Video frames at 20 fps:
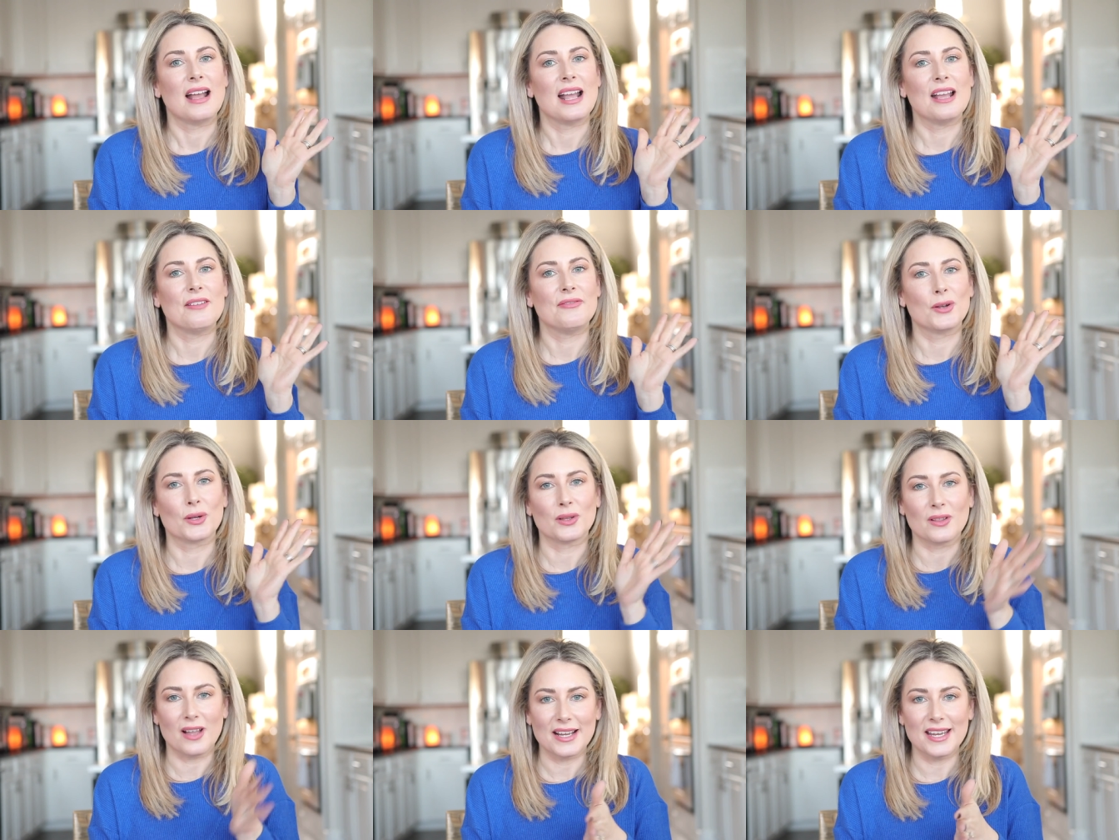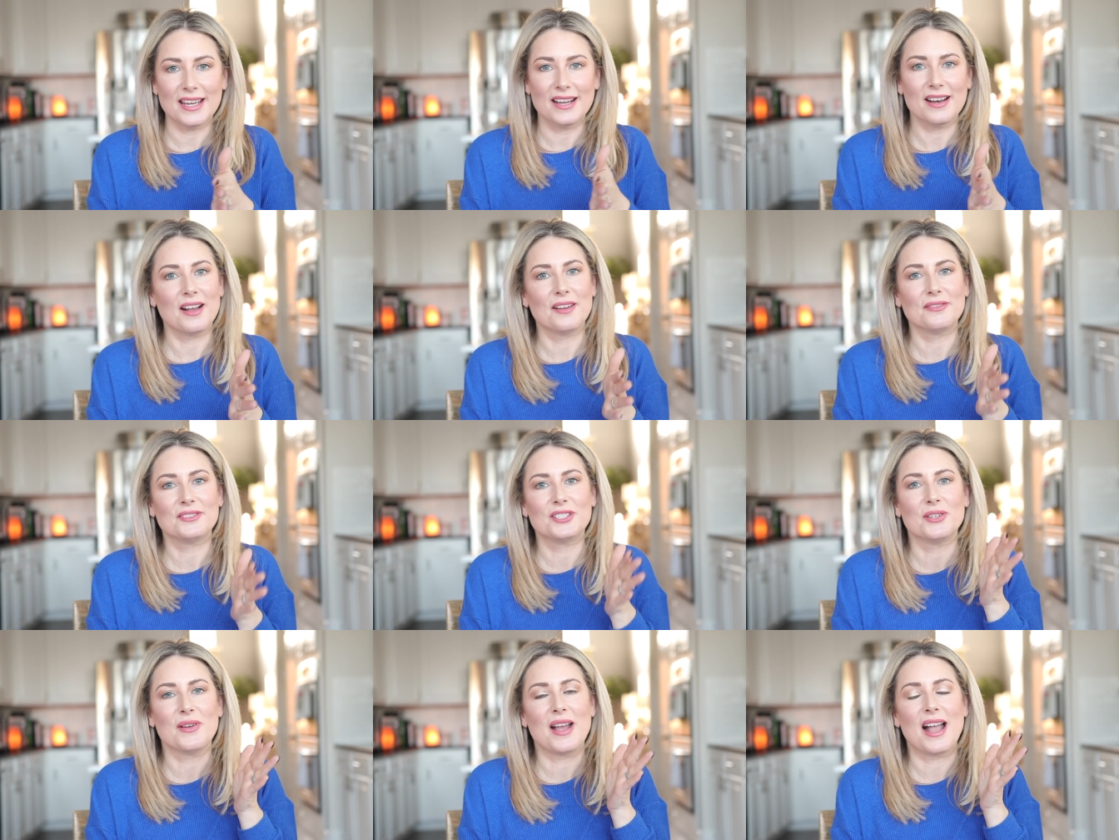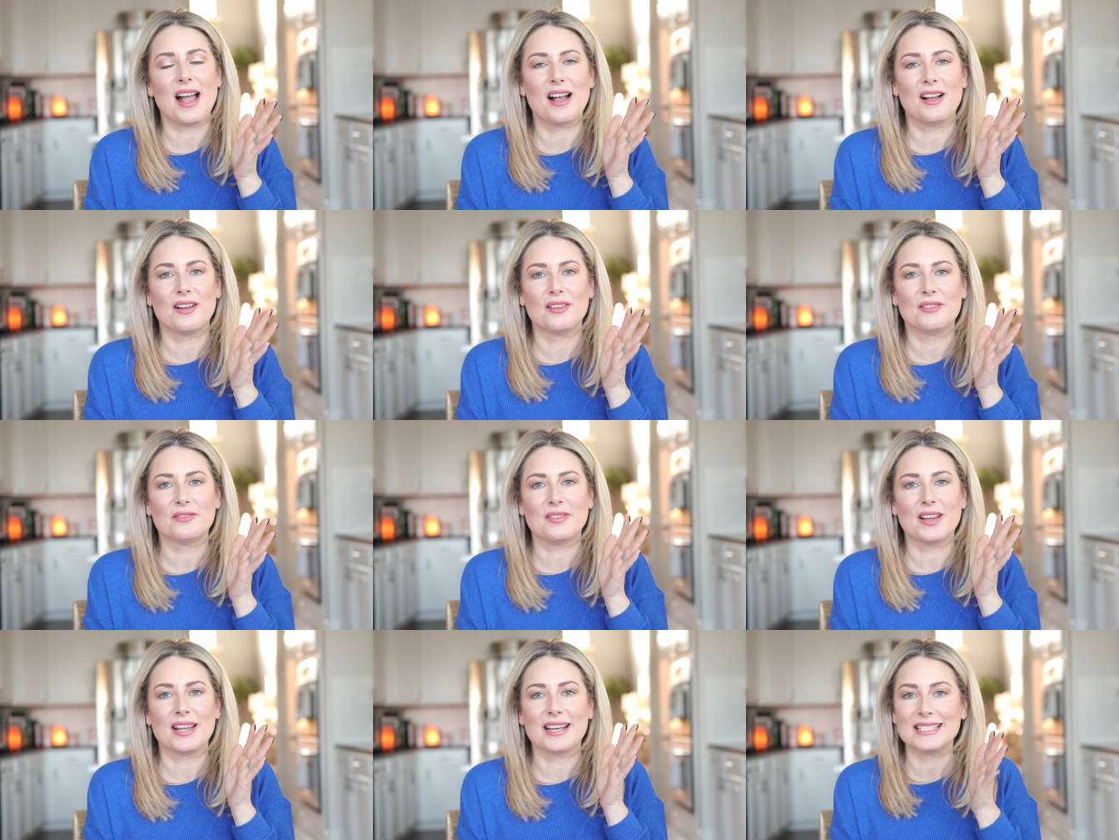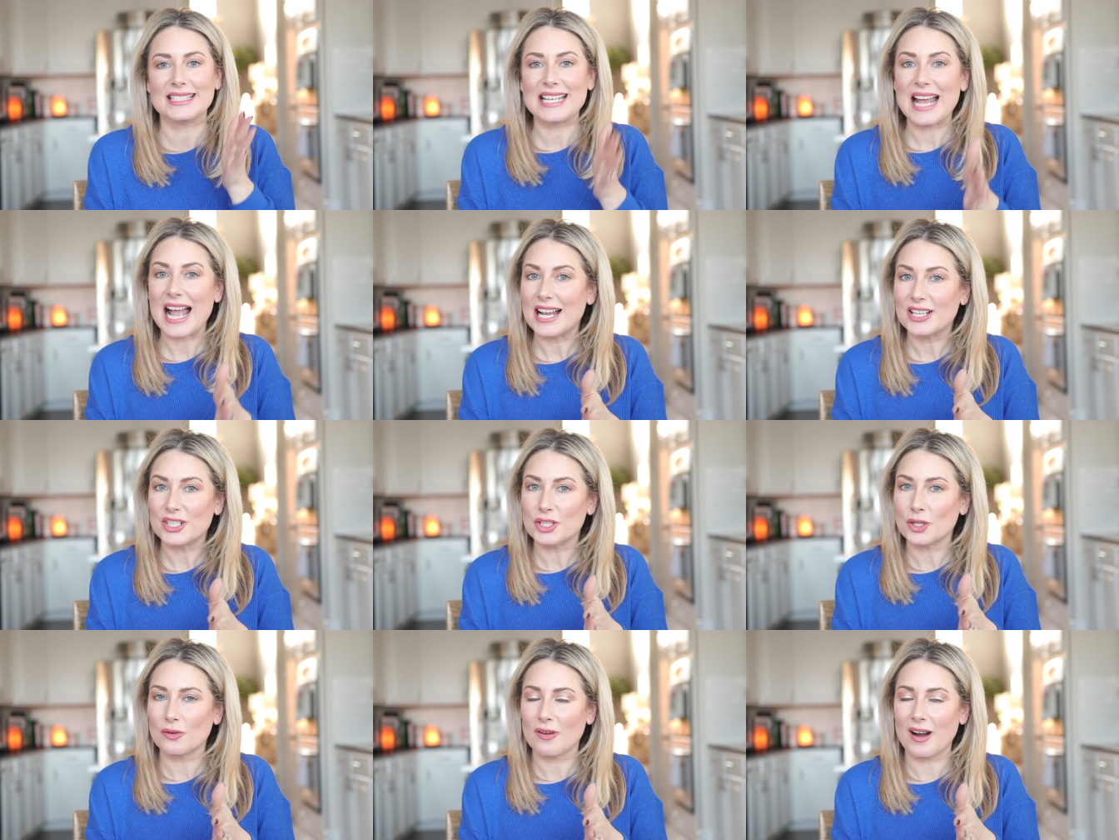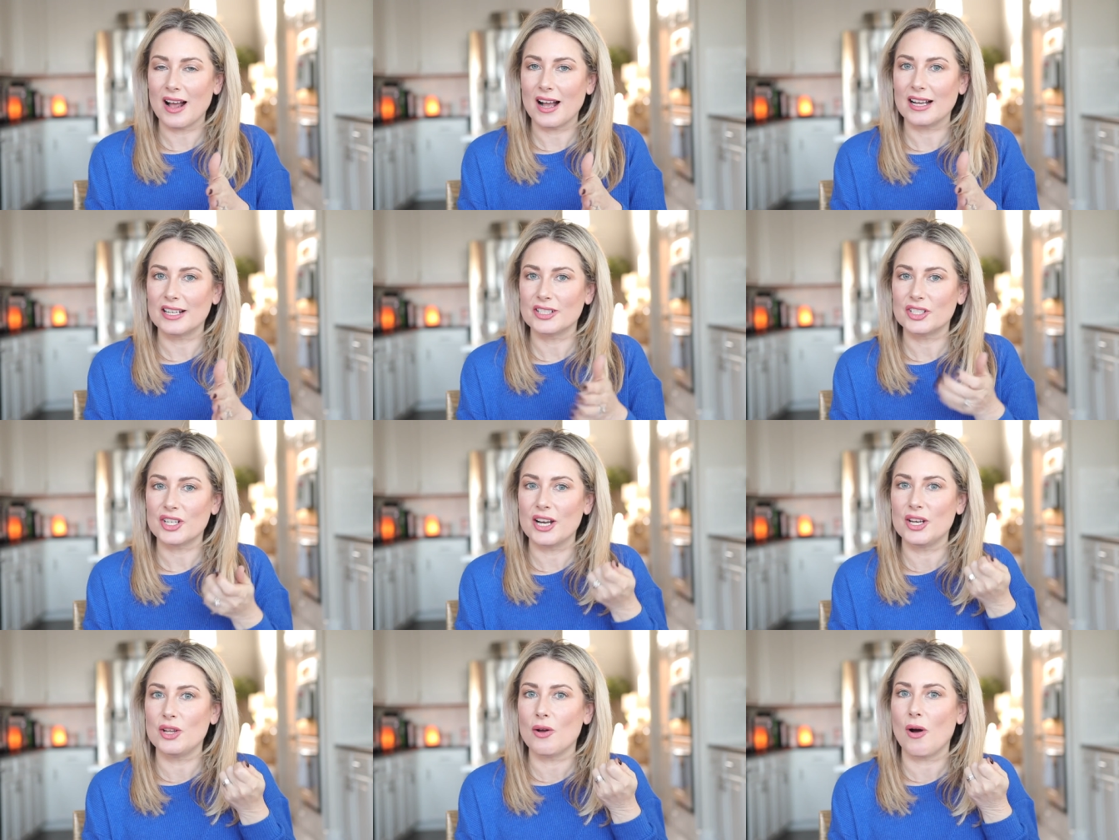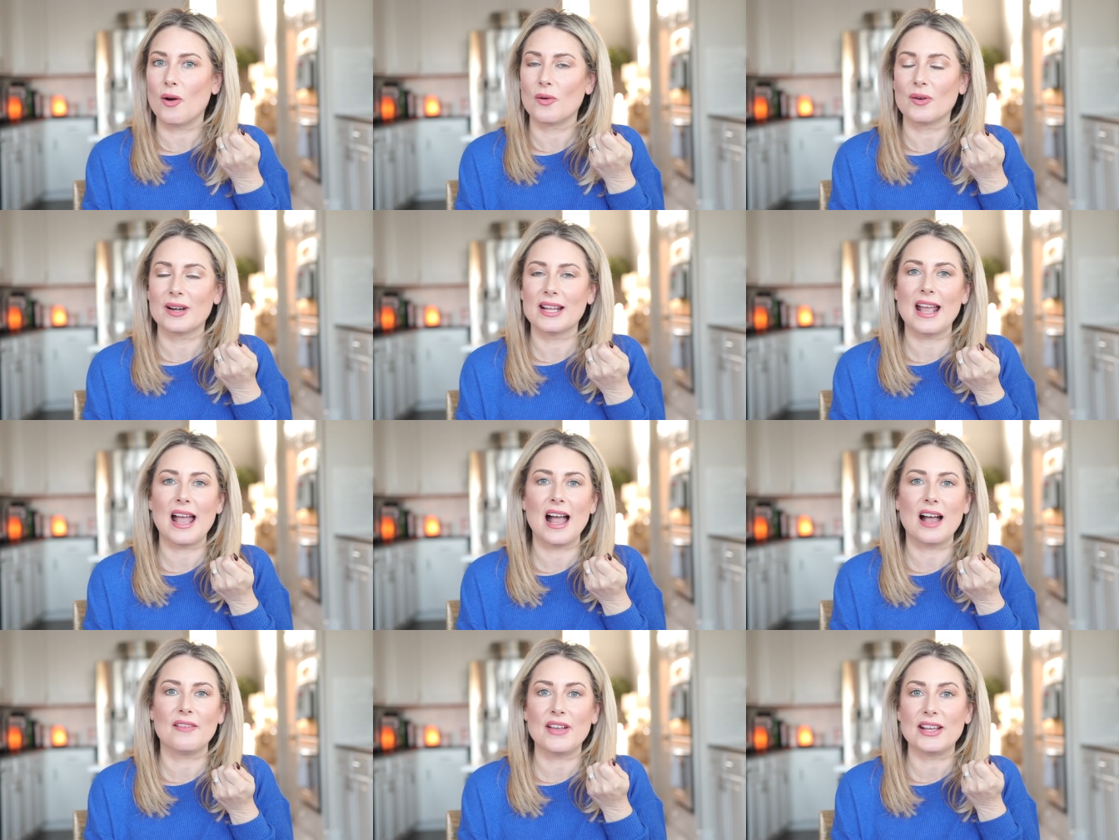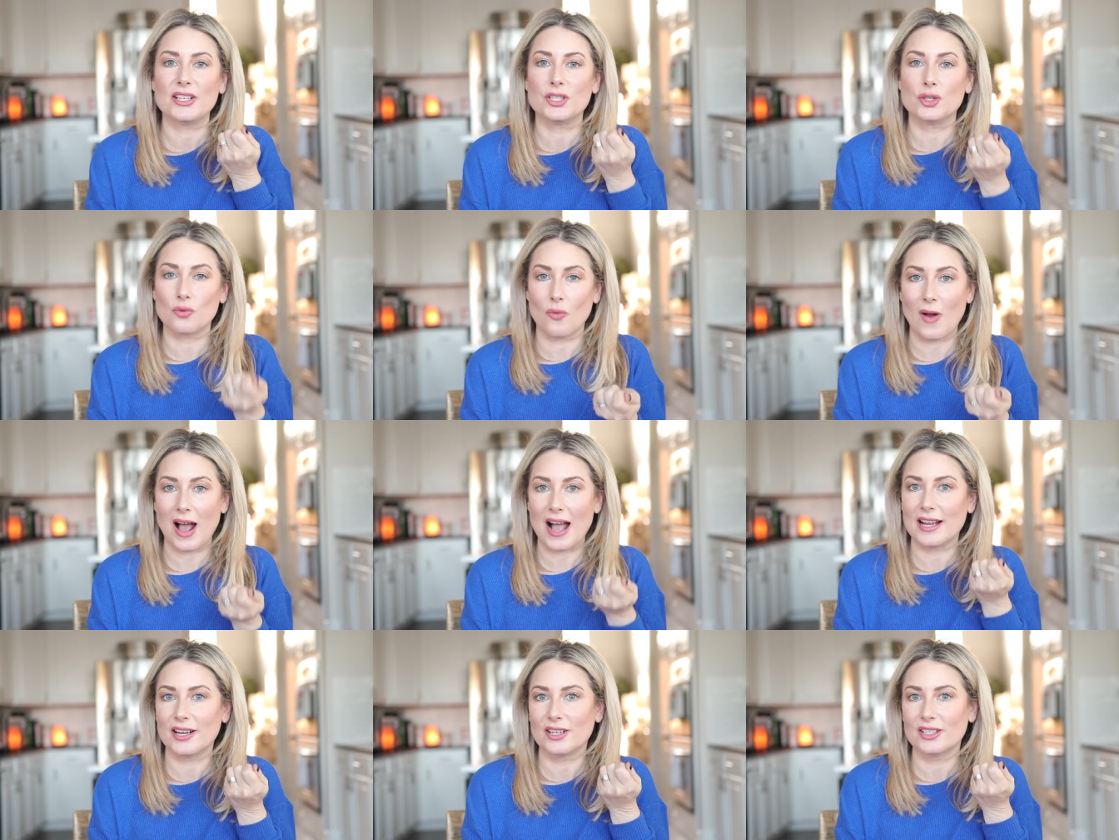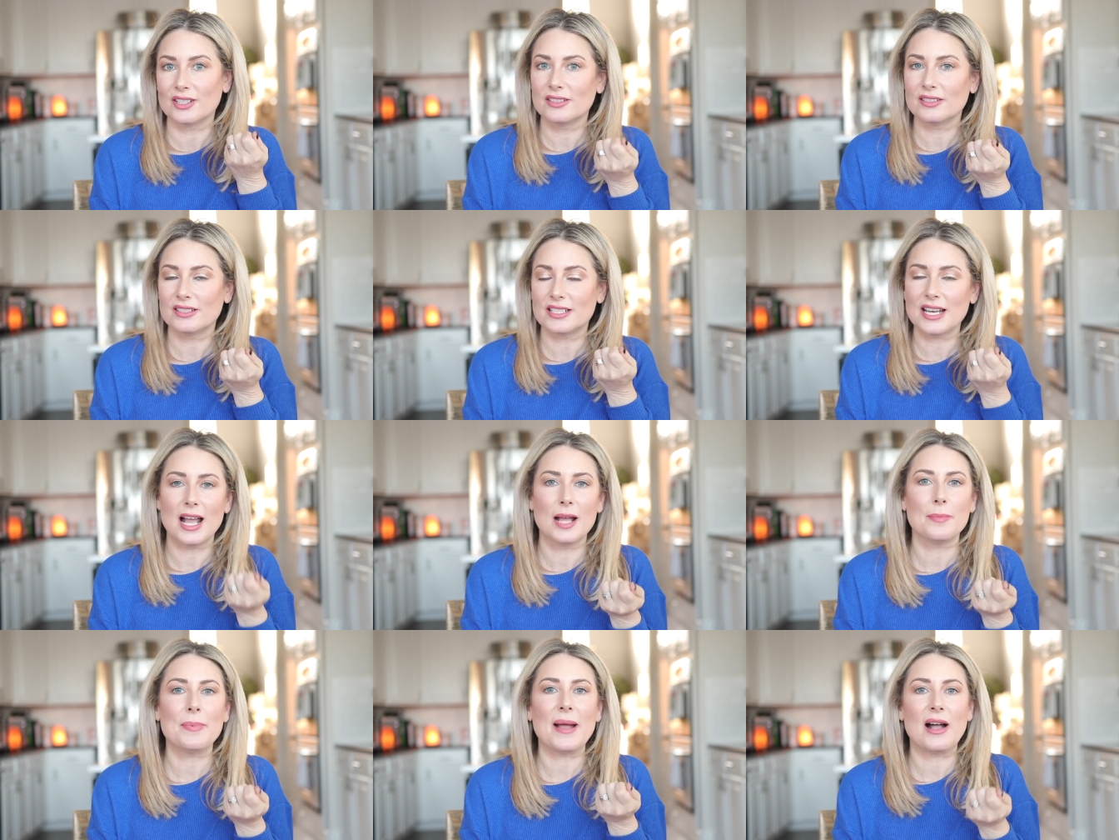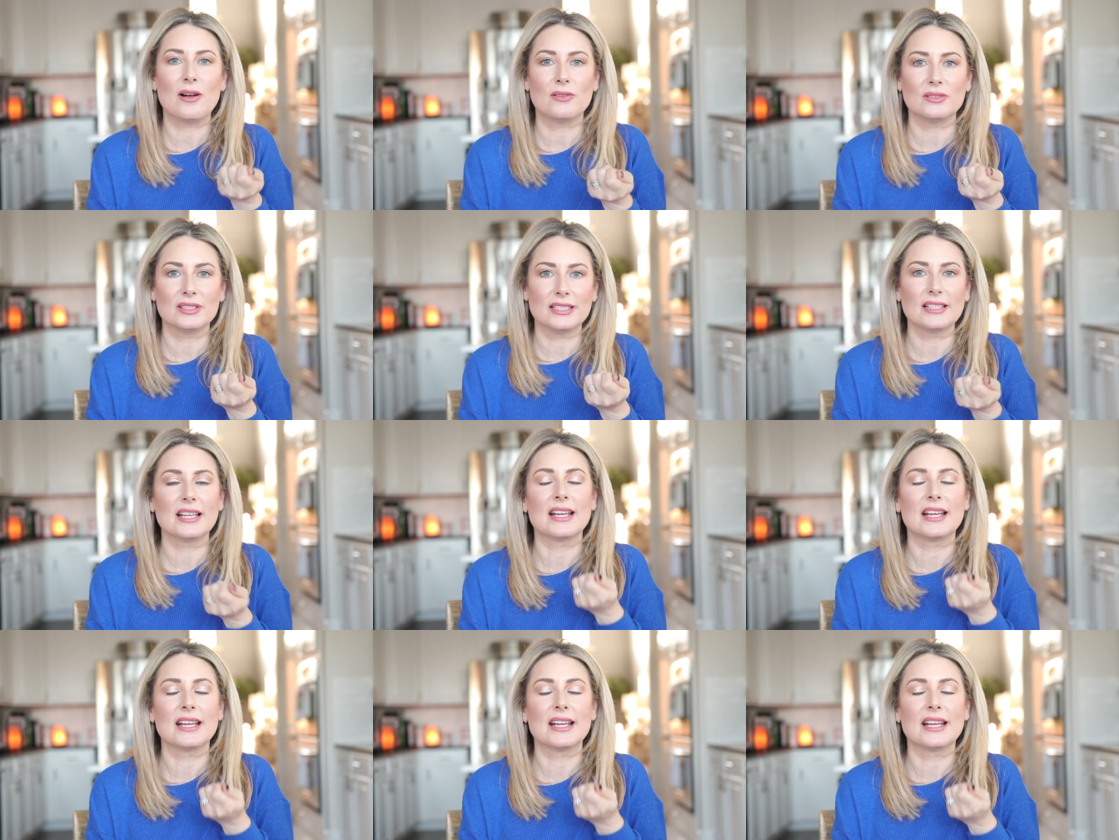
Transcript: If you're lucky enough to have an attached garage and you already have a dryer type outlet,